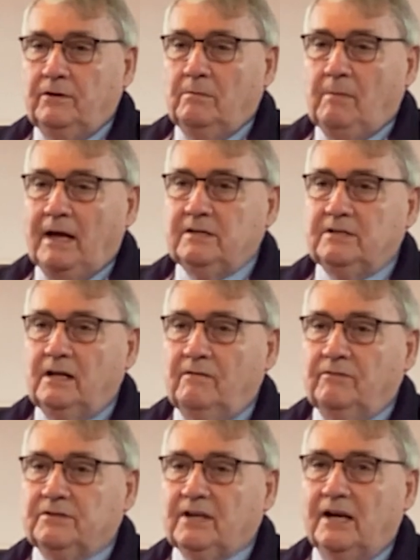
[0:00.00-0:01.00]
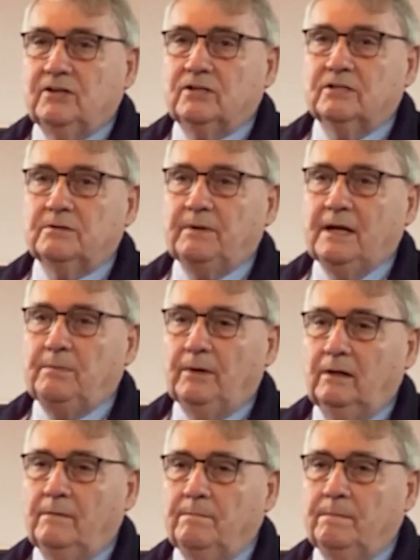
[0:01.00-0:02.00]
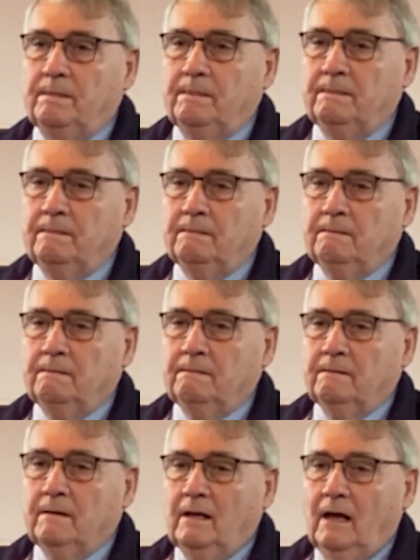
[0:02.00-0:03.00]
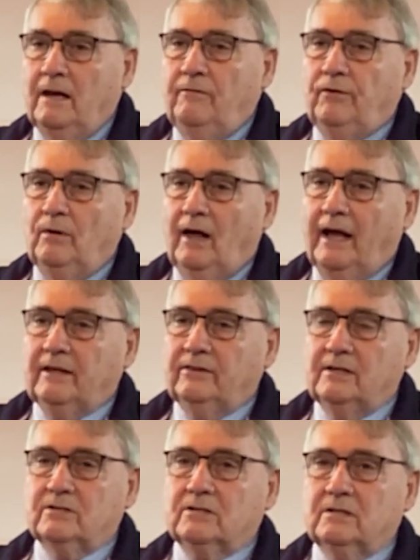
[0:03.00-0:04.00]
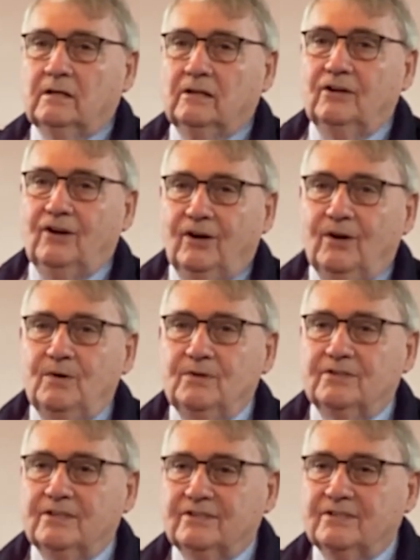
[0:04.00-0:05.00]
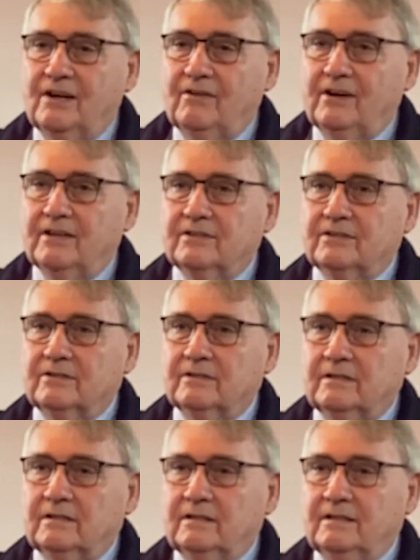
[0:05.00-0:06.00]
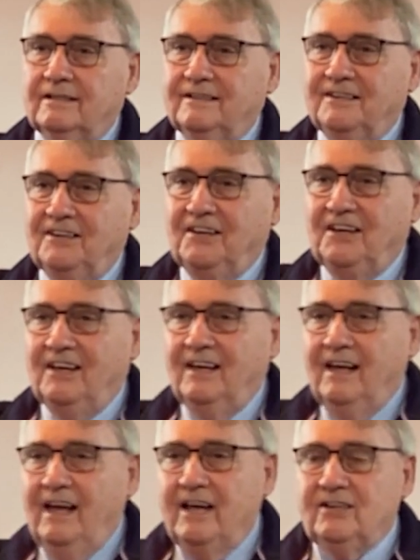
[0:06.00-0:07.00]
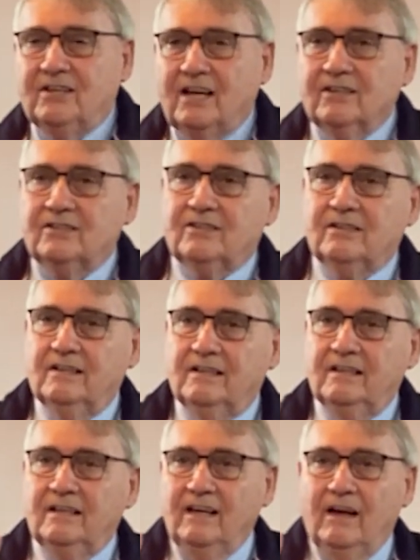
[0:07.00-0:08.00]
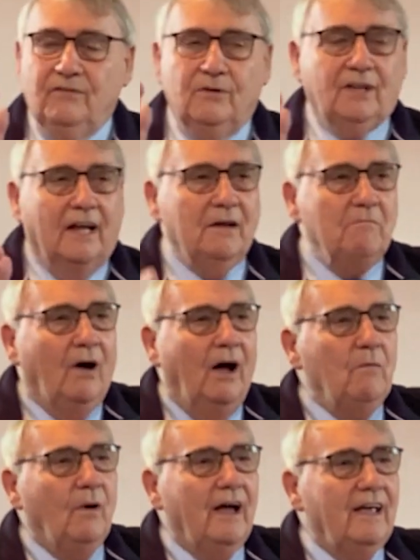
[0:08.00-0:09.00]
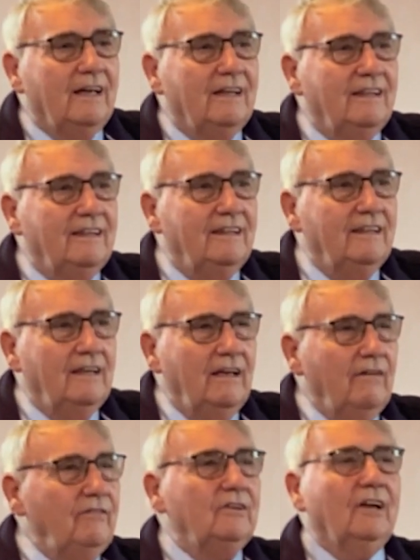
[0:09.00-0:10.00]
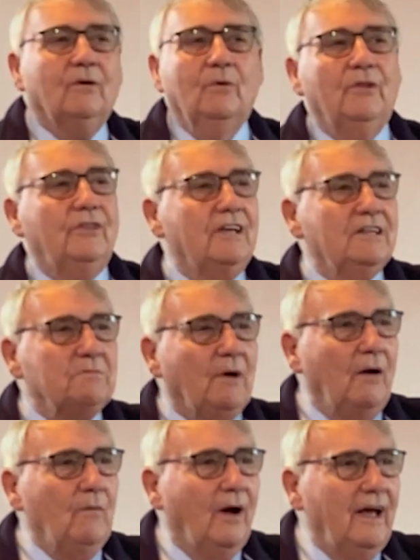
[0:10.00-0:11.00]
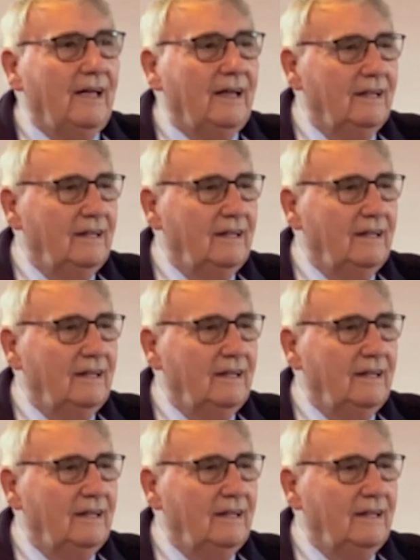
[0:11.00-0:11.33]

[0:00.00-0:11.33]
an amazing invitation to people. And if you like, this concludes this series. He says, have you done it my way? Have you done all the things my way?